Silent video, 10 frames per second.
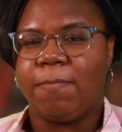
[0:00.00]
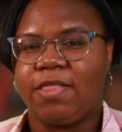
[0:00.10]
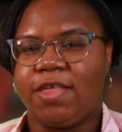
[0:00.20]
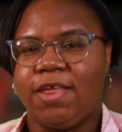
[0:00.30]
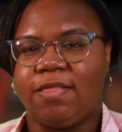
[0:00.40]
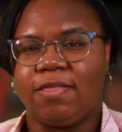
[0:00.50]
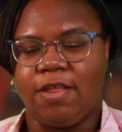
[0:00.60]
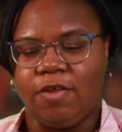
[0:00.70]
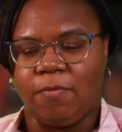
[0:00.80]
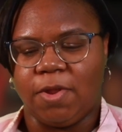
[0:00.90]
Bethany
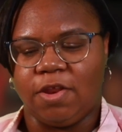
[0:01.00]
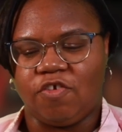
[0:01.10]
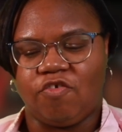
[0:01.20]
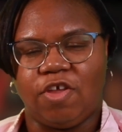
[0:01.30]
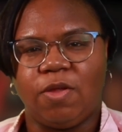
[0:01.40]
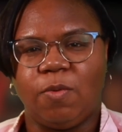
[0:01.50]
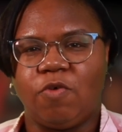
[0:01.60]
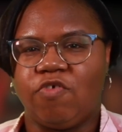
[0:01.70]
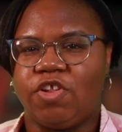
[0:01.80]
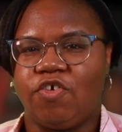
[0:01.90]
Senior Ministry
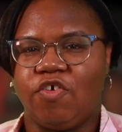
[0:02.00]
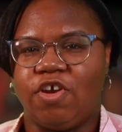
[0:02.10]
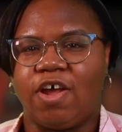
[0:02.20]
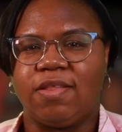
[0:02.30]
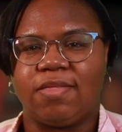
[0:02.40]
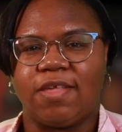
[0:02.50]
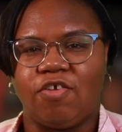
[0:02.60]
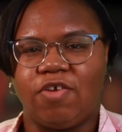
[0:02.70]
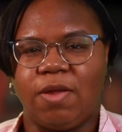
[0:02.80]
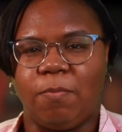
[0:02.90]
will return on
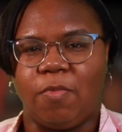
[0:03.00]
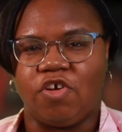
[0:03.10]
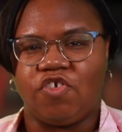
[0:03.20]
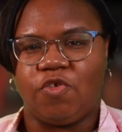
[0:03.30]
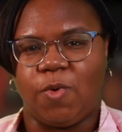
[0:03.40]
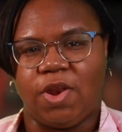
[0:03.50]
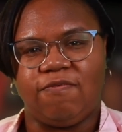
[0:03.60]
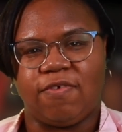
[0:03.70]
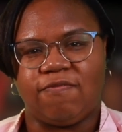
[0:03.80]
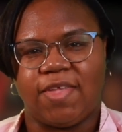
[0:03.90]
Saturday, March
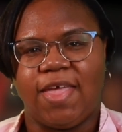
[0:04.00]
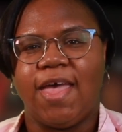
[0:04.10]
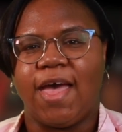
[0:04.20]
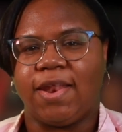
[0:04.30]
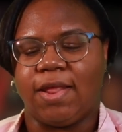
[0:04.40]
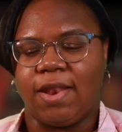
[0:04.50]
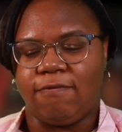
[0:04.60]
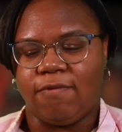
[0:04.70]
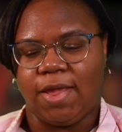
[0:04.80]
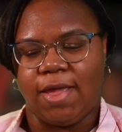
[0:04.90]
25th at
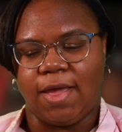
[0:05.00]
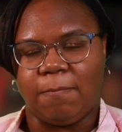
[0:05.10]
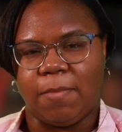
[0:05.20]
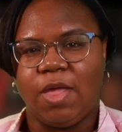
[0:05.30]
11 a.m.